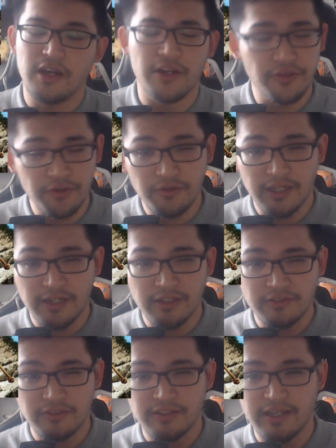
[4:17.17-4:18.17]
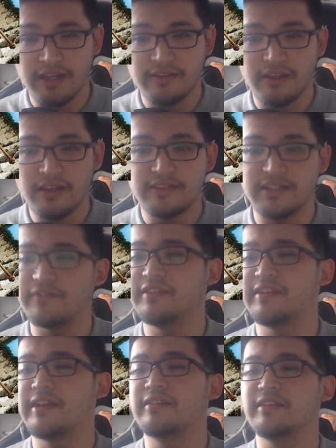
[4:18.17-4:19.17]
new Nanatsu no Taizai
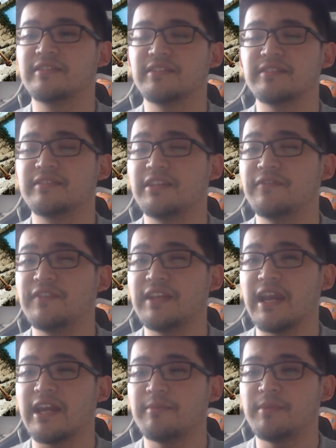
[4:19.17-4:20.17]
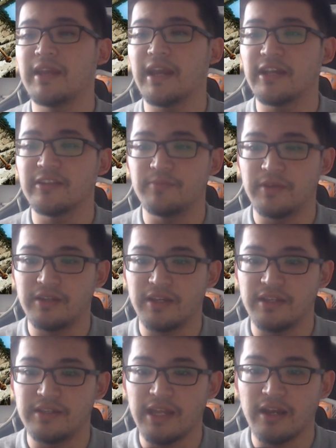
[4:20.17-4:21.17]
Seven Deadly Sins T V anime has been
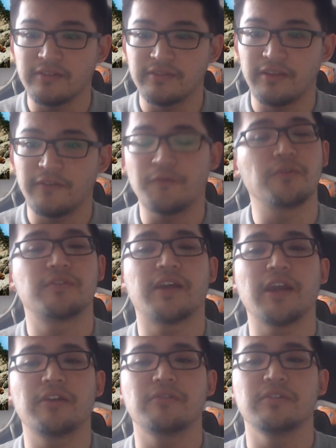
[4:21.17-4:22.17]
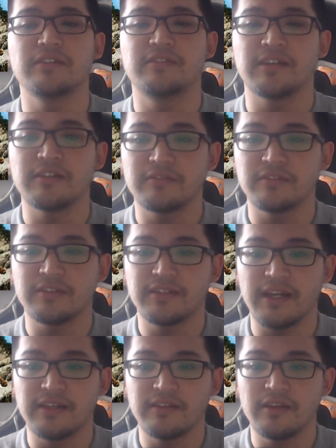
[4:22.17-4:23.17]
announced. The full title is Nanatsu no
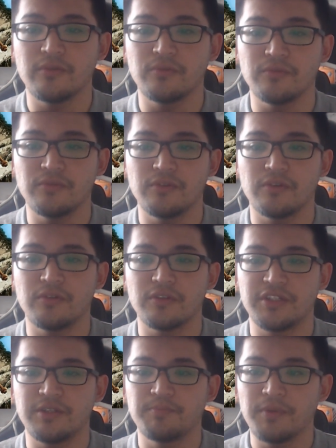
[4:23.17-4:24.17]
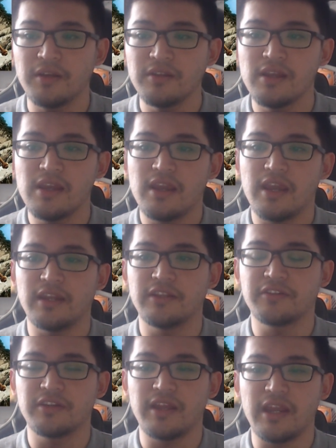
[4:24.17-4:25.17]
Taizai Hundou no Shinpan, and
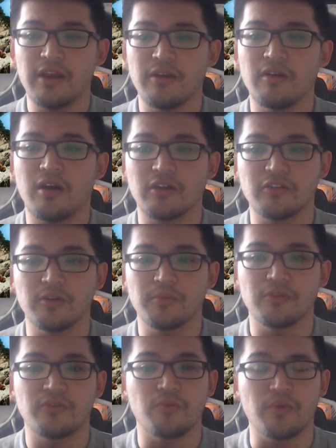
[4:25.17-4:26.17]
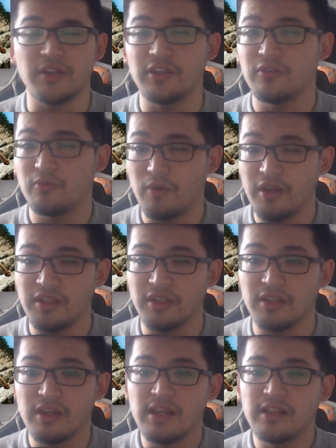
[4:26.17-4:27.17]
it's going to air October twenty
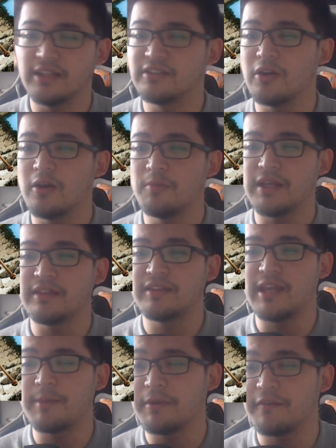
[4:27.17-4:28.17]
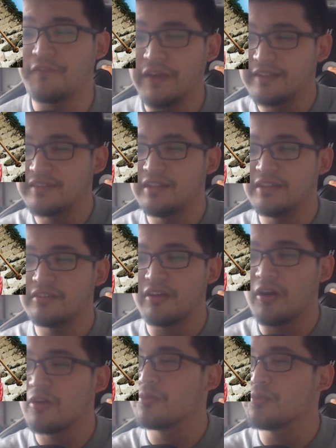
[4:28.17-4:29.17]
twenty. Let's hope that the epic fight scenes
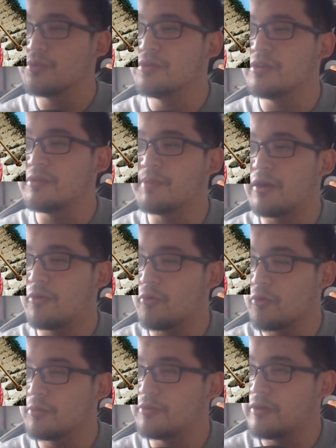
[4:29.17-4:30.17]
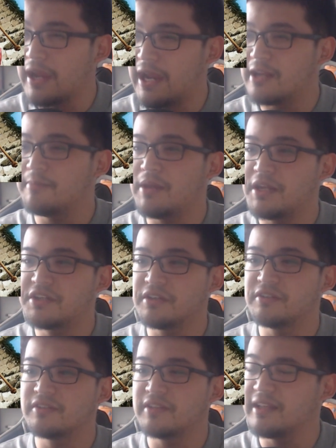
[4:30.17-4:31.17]
aren't ruined by horrible
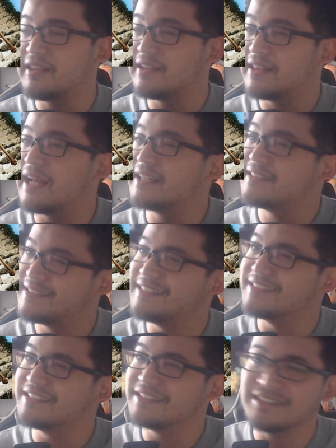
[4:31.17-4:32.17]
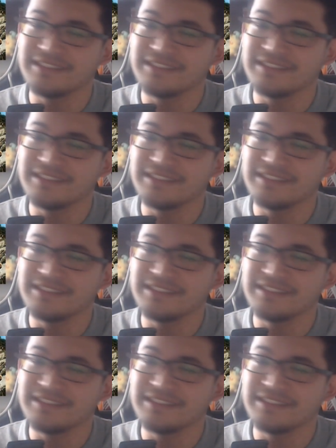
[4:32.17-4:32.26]
animations like the last season.